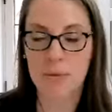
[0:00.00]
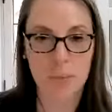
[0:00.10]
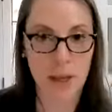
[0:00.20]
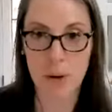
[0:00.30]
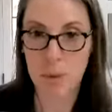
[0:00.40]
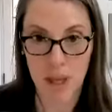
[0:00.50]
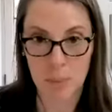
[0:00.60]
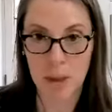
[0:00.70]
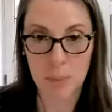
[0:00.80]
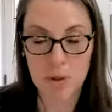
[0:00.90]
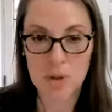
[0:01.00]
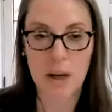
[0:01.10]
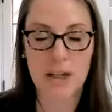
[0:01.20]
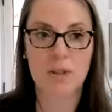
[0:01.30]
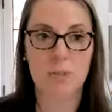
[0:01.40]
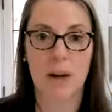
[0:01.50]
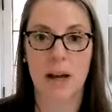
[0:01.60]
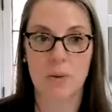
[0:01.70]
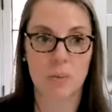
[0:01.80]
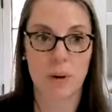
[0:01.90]
from like a blaming perspective, but I
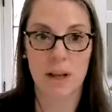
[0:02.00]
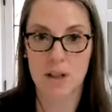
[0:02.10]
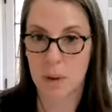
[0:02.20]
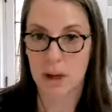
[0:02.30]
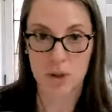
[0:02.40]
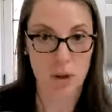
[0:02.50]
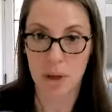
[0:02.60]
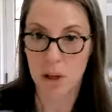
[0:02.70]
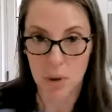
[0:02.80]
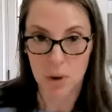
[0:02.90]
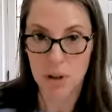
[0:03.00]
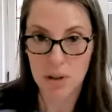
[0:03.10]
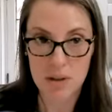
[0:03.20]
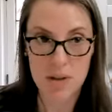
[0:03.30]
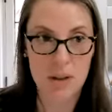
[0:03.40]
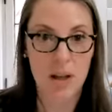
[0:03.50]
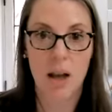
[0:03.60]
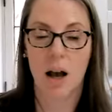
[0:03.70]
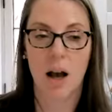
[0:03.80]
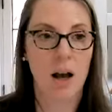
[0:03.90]
was raised by German immigrants.
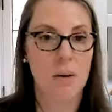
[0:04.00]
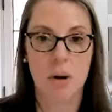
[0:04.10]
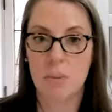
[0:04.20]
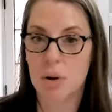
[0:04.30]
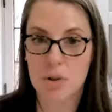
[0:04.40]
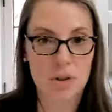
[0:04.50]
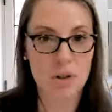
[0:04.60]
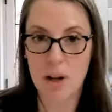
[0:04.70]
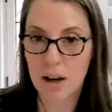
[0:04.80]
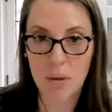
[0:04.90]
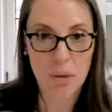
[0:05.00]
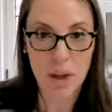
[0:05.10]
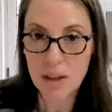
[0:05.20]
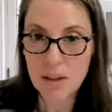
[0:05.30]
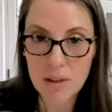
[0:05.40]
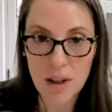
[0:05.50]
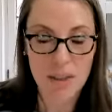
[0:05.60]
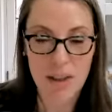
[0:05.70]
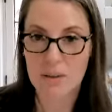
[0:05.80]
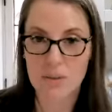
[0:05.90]
Emotions are not a thing. Like
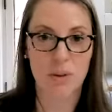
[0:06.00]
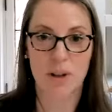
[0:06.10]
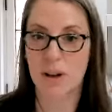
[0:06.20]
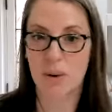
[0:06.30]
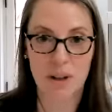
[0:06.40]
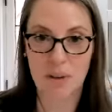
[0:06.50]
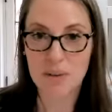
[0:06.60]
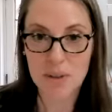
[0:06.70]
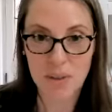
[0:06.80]
that's, we don't do